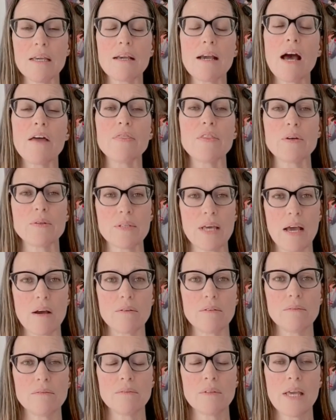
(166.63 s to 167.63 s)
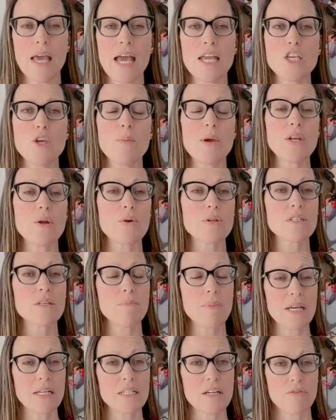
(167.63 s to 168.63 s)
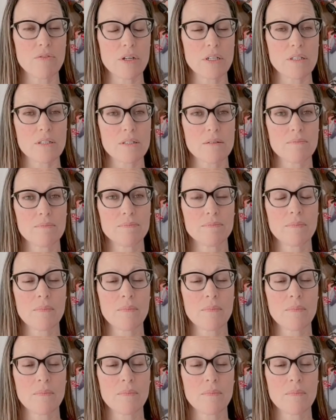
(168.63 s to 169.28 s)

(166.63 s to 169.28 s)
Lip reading: cut those out and you may notice a big difference.